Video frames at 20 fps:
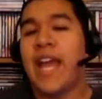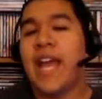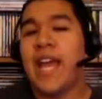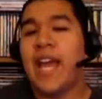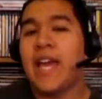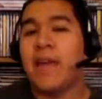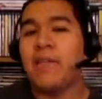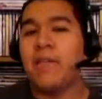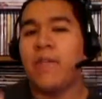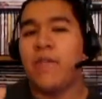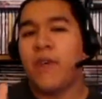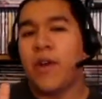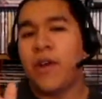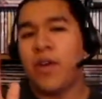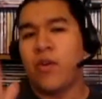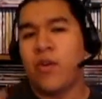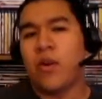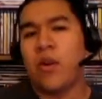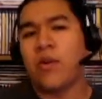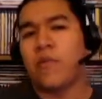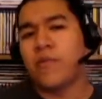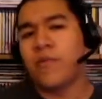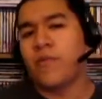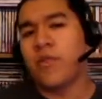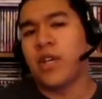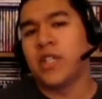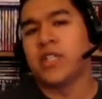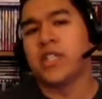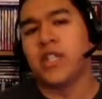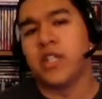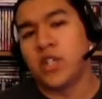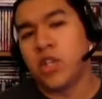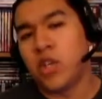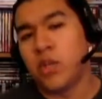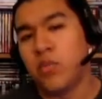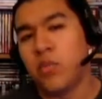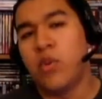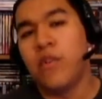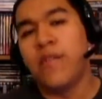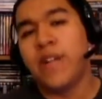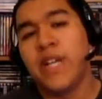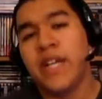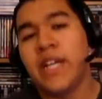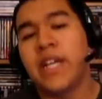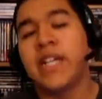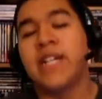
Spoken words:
And before I say another movie,